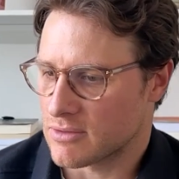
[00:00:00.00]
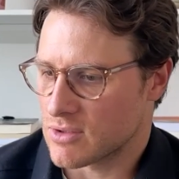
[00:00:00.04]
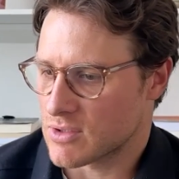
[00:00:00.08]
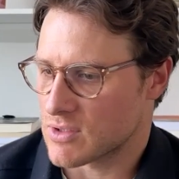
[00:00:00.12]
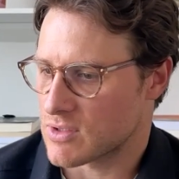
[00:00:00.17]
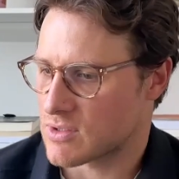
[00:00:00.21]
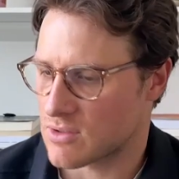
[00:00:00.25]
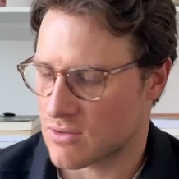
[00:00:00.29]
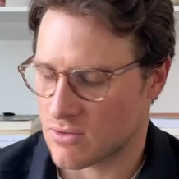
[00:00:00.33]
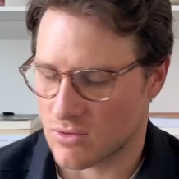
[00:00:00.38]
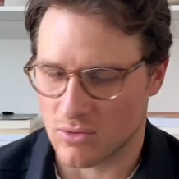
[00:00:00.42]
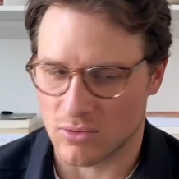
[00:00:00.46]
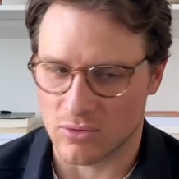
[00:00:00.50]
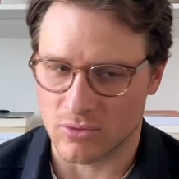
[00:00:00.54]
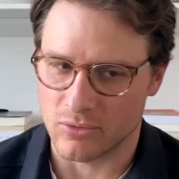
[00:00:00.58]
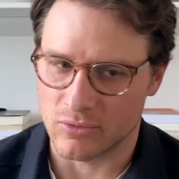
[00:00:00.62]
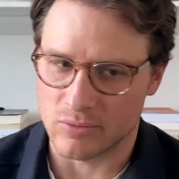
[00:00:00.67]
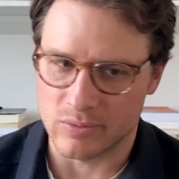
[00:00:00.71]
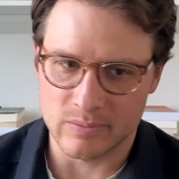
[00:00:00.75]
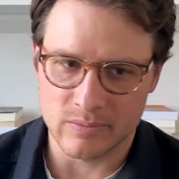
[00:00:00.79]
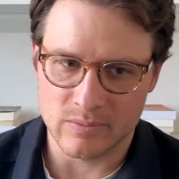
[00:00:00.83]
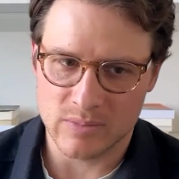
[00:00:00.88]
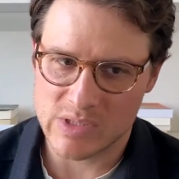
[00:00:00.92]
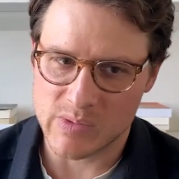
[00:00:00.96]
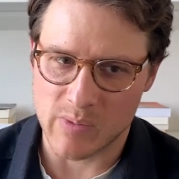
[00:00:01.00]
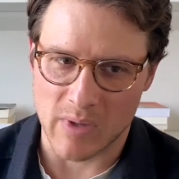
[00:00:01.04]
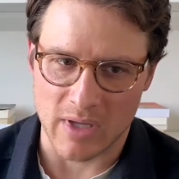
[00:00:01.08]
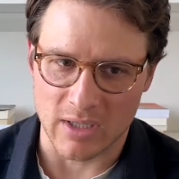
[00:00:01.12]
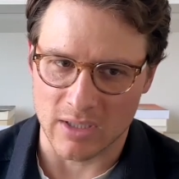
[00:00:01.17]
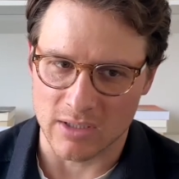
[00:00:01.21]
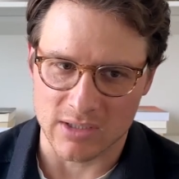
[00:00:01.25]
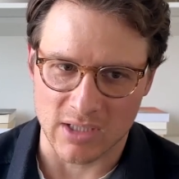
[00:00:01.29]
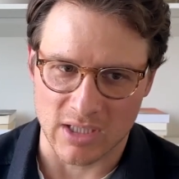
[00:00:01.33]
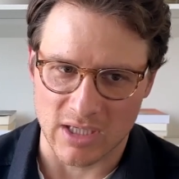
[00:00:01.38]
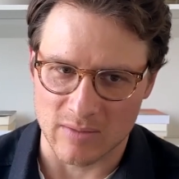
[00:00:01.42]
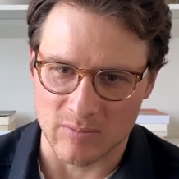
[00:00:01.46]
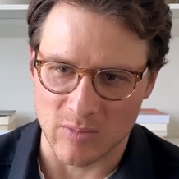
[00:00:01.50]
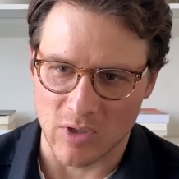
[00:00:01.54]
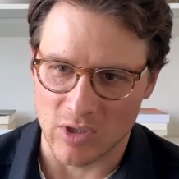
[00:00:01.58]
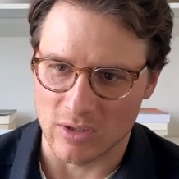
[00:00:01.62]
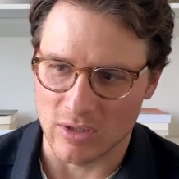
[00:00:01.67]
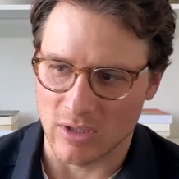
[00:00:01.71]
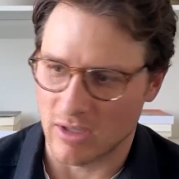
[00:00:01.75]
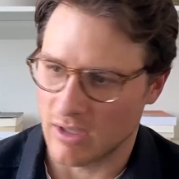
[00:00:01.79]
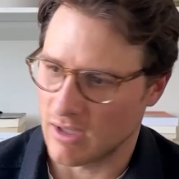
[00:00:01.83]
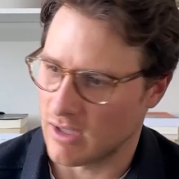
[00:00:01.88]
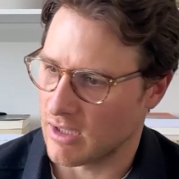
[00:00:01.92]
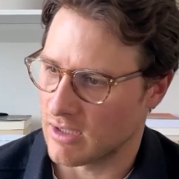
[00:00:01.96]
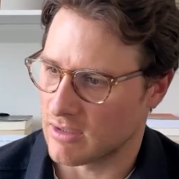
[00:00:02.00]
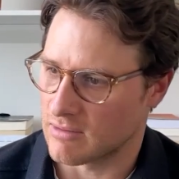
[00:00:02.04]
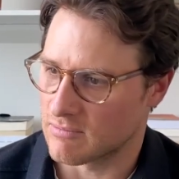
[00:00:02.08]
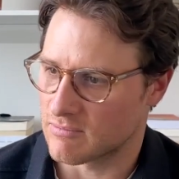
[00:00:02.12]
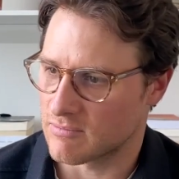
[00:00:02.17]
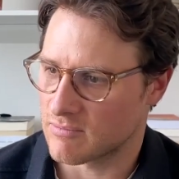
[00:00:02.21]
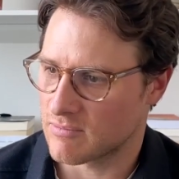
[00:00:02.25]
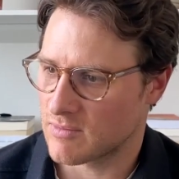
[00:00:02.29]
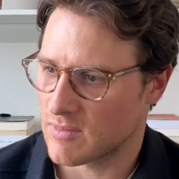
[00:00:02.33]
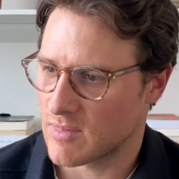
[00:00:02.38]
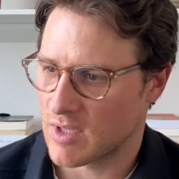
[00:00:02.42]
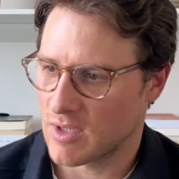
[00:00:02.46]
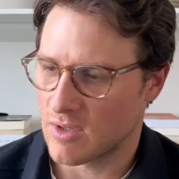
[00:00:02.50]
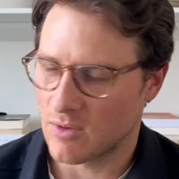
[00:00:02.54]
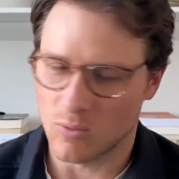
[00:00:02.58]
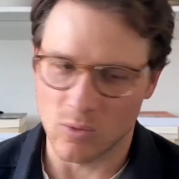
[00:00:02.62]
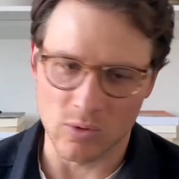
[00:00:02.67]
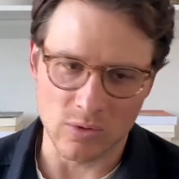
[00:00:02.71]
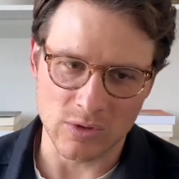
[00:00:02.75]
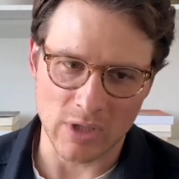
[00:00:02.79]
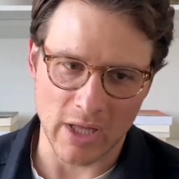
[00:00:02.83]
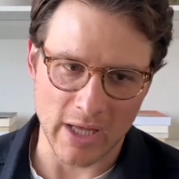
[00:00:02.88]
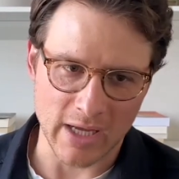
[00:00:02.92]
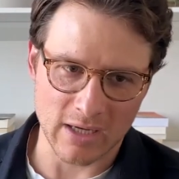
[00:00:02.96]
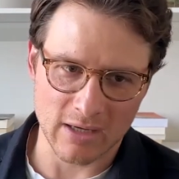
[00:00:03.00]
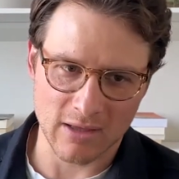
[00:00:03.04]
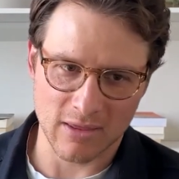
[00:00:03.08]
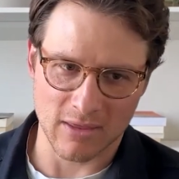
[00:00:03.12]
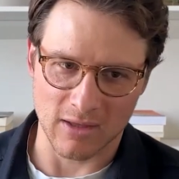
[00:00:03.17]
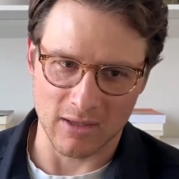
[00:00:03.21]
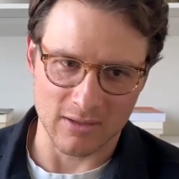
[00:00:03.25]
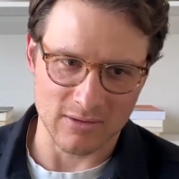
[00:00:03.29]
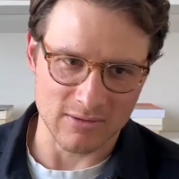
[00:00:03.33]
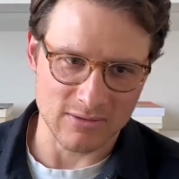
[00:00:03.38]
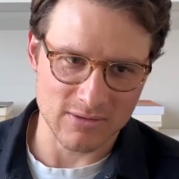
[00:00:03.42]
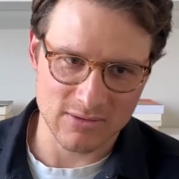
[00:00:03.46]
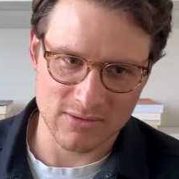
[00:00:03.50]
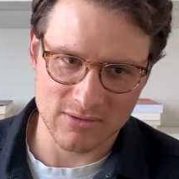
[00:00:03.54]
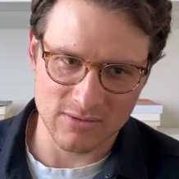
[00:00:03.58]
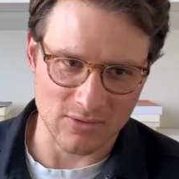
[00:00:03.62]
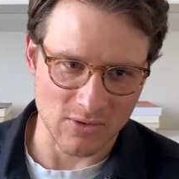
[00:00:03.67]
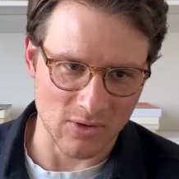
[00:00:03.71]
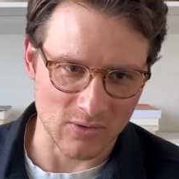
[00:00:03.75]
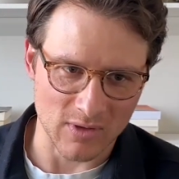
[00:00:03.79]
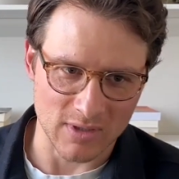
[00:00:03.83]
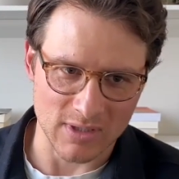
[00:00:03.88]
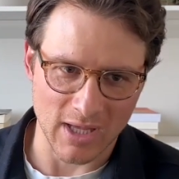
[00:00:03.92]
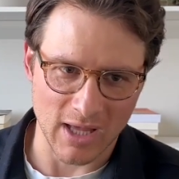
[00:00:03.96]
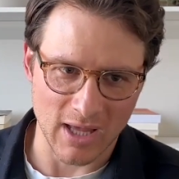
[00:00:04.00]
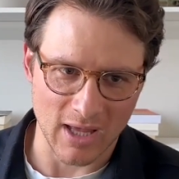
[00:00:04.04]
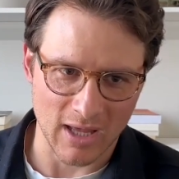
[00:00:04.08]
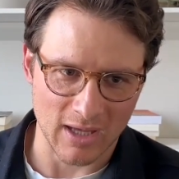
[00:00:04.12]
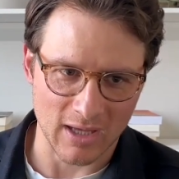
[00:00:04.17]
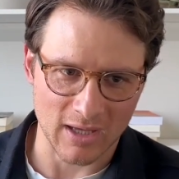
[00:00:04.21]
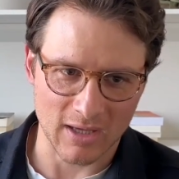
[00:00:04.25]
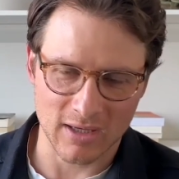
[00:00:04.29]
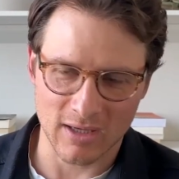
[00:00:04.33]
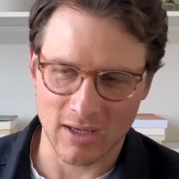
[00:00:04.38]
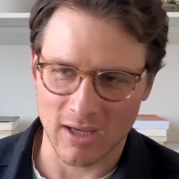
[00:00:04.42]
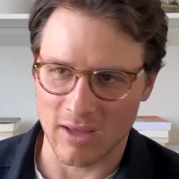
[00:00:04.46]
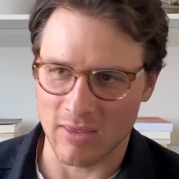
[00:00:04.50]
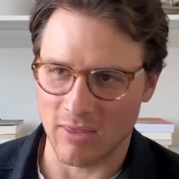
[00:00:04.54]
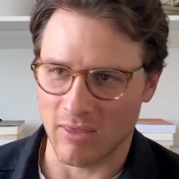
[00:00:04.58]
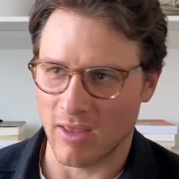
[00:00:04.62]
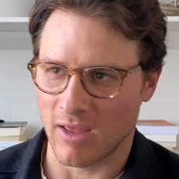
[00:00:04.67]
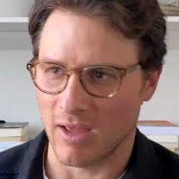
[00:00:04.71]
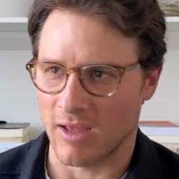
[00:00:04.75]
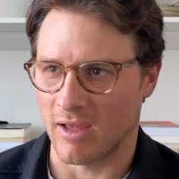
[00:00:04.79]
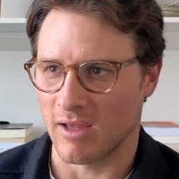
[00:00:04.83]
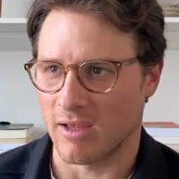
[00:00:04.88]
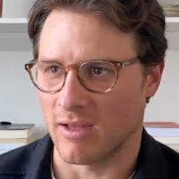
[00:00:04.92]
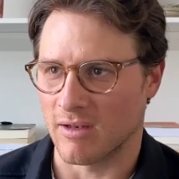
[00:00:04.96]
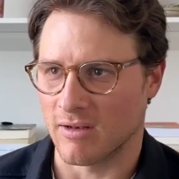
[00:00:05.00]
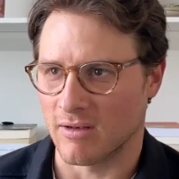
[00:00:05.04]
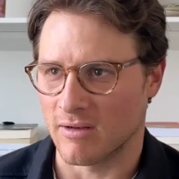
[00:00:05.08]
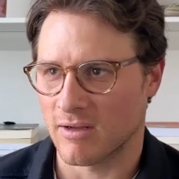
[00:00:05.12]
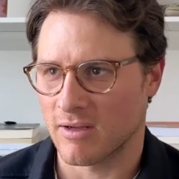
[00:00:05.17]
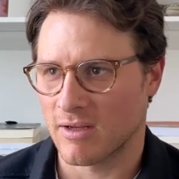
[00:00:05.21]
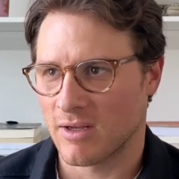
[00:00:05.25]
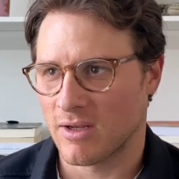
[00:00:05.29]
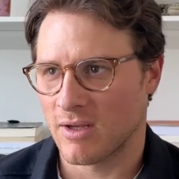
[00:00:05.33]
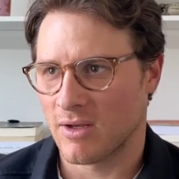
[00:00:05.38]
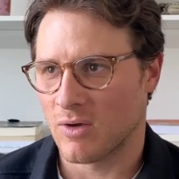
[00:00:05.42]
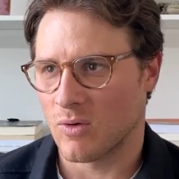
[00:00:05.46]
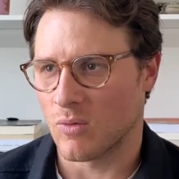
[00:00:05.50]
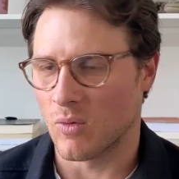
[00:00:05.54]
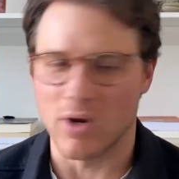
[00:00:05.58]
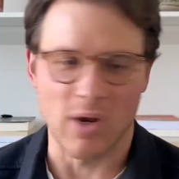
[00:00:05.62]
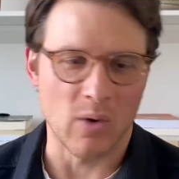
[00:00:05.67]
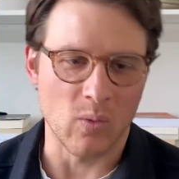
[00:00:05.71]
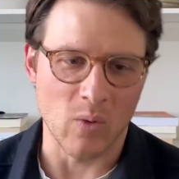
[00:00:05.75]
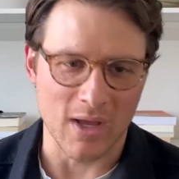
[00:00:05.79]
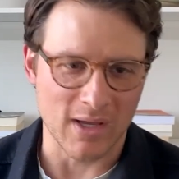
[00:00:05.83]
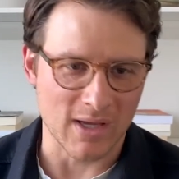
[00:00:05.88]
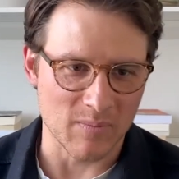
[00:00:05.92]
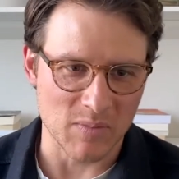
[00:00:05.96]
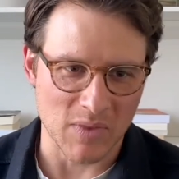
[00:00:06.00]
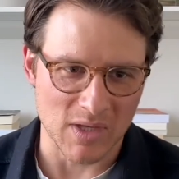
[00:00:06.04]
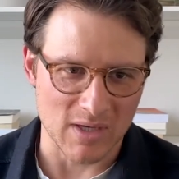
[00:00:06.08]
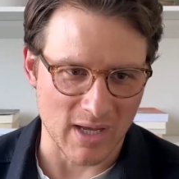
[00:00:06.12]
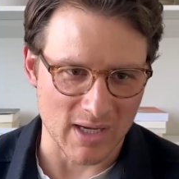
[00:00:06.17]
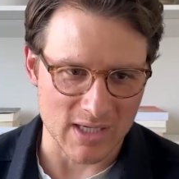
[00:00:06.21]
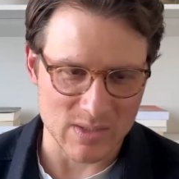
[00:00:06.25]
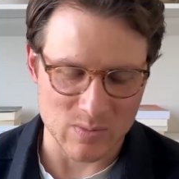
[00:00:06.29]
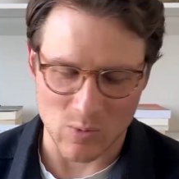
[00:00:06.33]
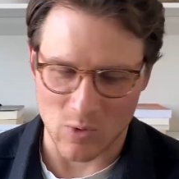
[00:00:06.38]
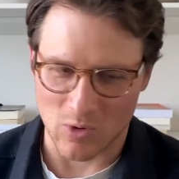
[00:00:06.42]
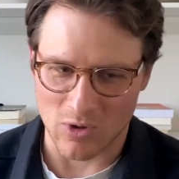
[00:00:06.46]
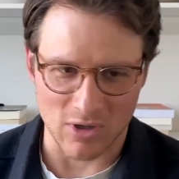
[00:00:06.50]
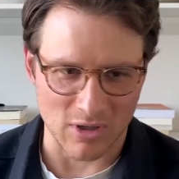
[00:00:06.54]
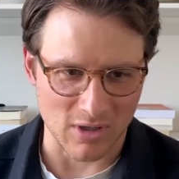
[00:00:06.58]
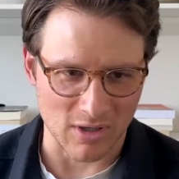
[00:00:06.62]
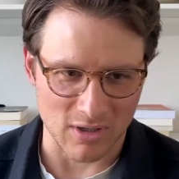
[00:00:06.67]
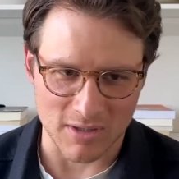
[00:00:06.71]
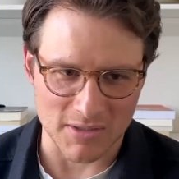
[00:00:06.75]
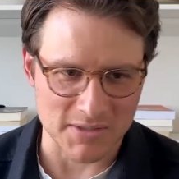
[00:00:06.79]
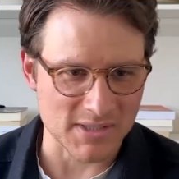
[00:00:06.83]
just through spending time online will like things throughout the day, and then when I wake up the next morning and it's